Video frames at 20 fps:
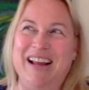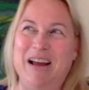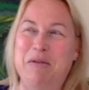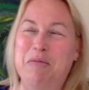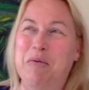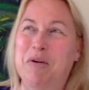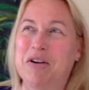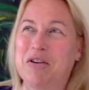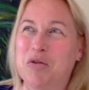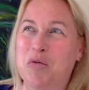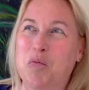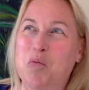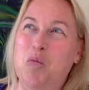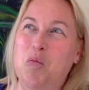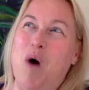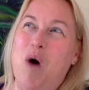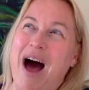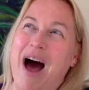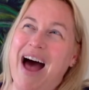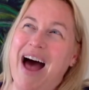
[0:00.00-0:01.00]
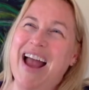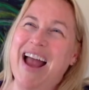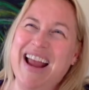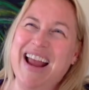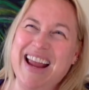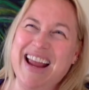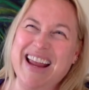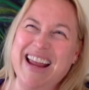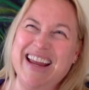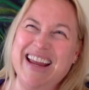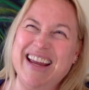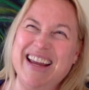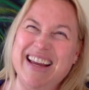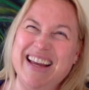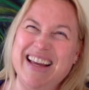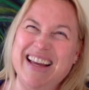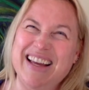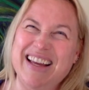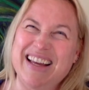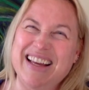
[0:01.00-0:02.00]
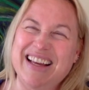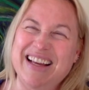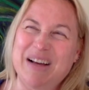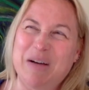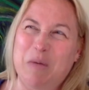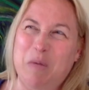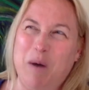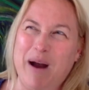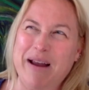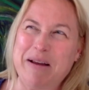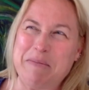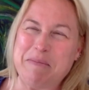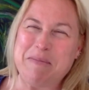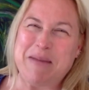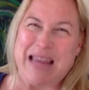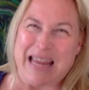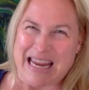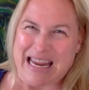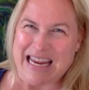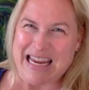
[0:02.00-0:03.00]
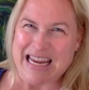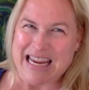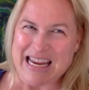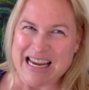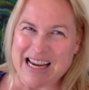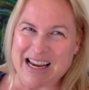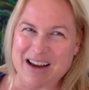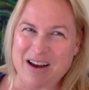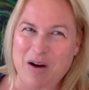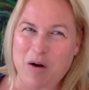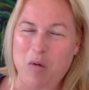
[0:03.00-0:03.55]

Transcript: wonder why me?